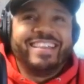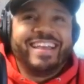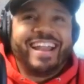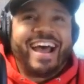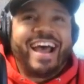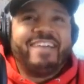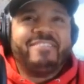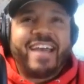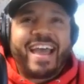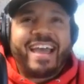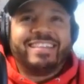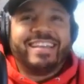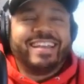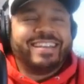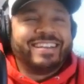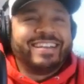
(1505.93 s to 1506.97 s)
that I've
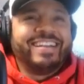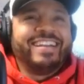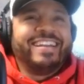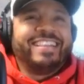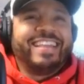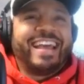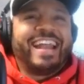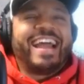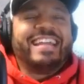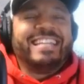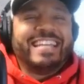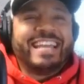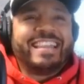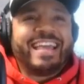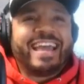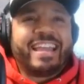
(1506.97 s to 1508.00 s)
had, that
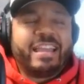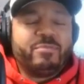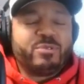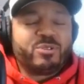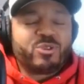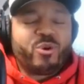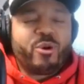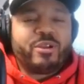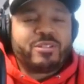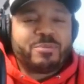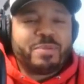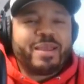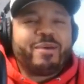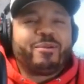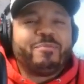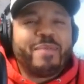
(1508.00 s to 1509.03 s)
idea that he was going to
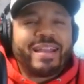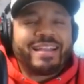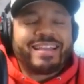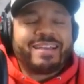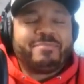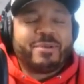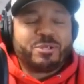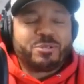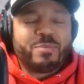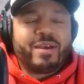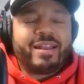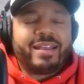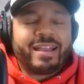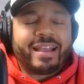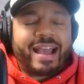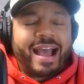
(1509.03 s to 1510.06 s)
be able to make that much
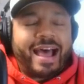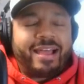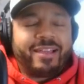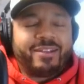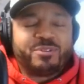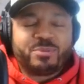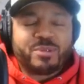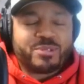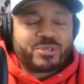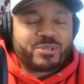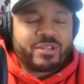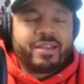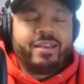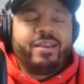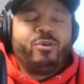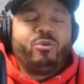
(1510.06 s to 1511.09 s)
money in college
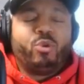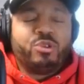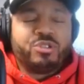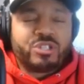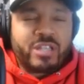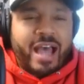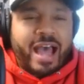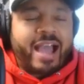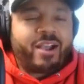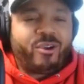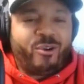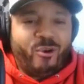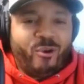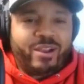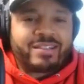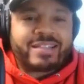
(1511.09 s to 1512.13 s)
was not
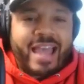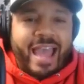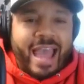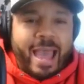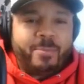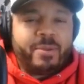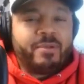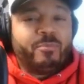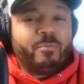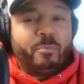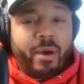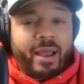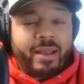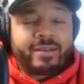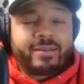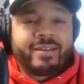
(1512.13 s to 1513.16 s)
going to happen.
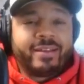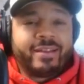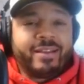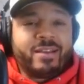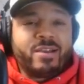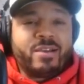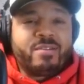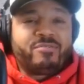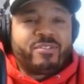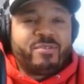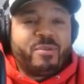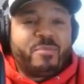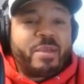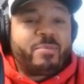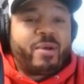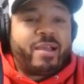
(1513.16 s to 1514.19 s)
But from
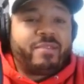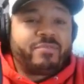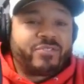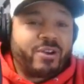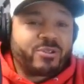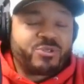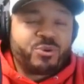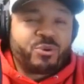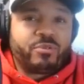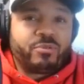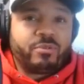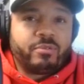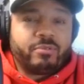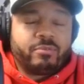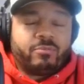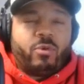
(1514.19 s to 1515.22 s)
the people I've talked to
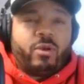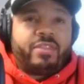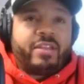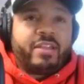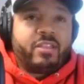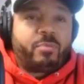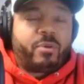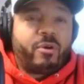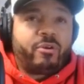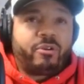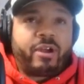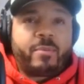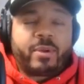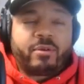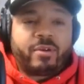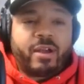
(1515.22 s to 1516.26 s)
or within the
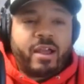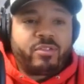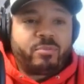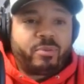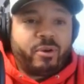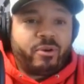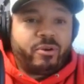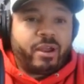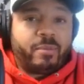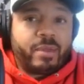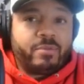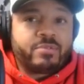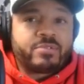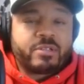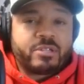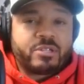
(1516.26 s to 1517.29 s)
program and around the program, he
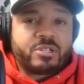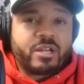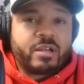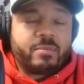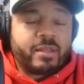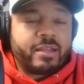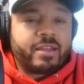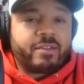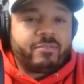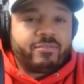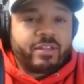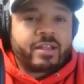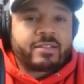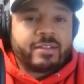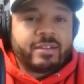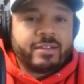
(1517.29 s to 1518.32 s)
was legitimately
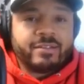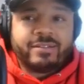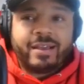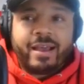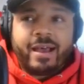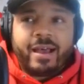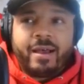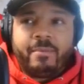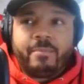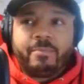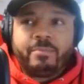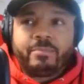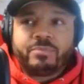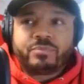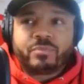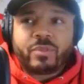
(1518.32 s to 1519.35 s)
conflicted. And
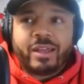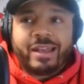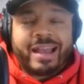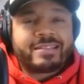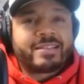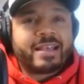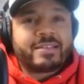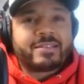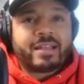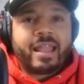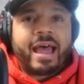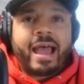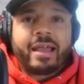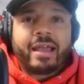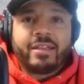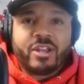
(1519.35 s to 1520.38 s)
that says a
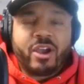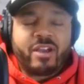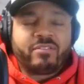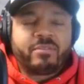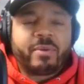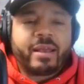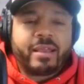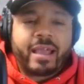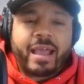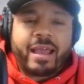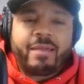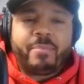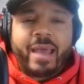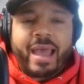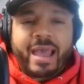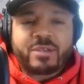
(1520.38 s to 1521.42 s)
lot. You know, everybody kind
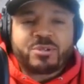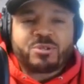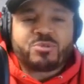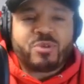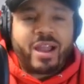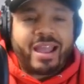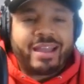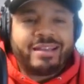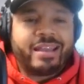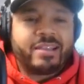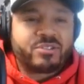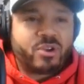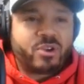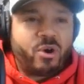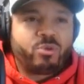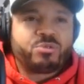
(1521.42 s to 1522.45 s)
of bashes Ryan
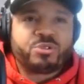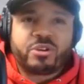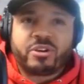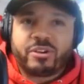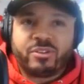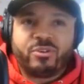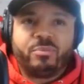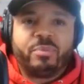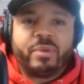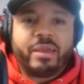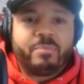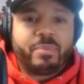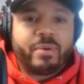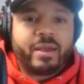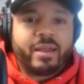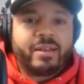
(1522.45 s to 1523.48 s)
Day's culture a little bit,
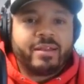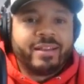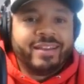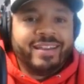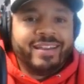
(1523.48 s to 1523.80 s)
but it